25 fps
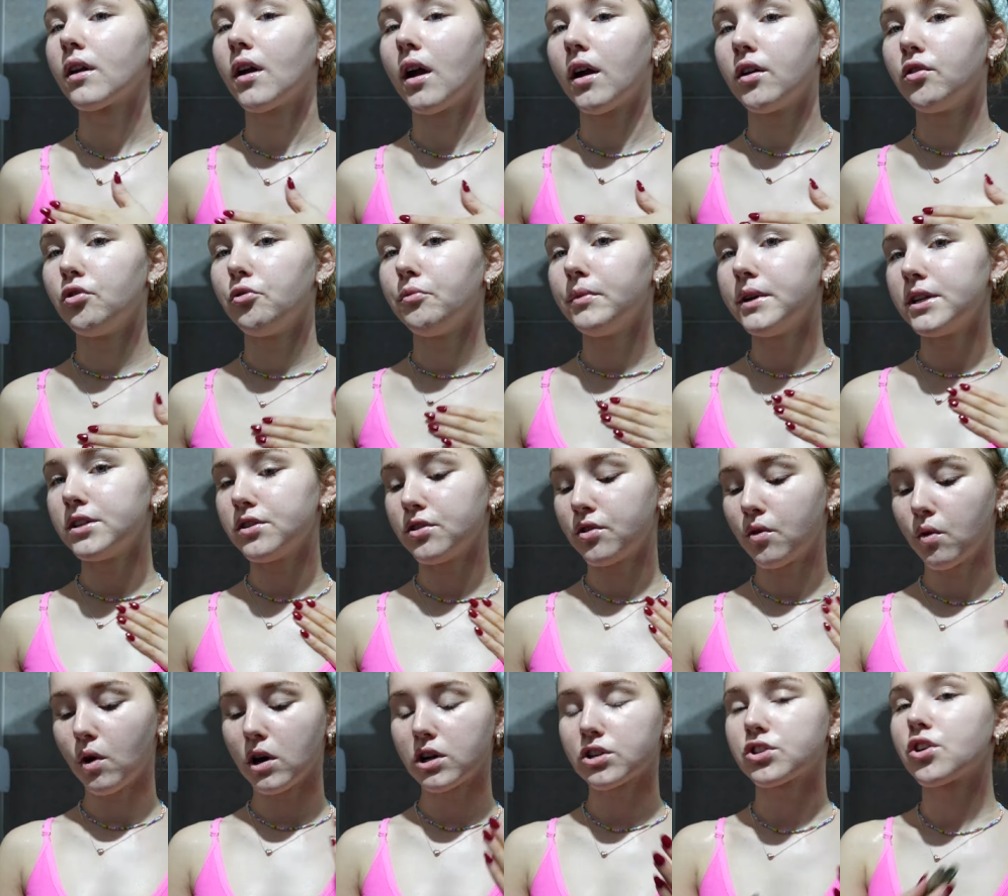I normally do
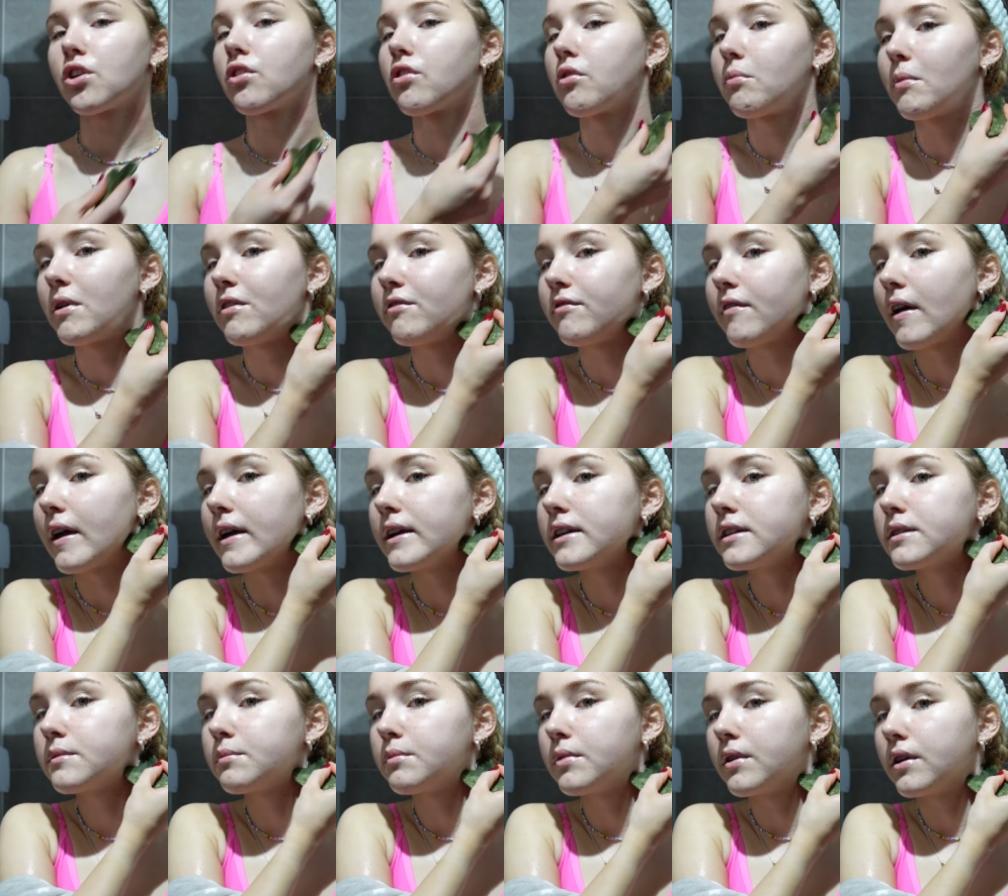gua sha on my
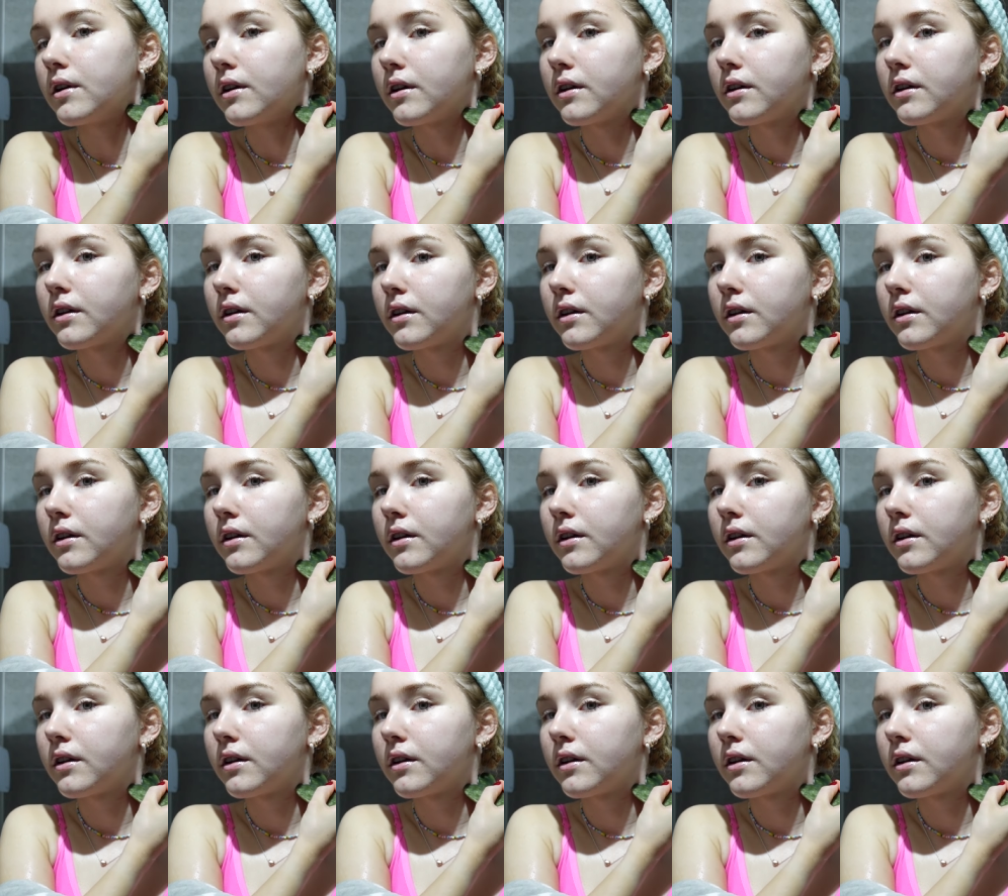face, but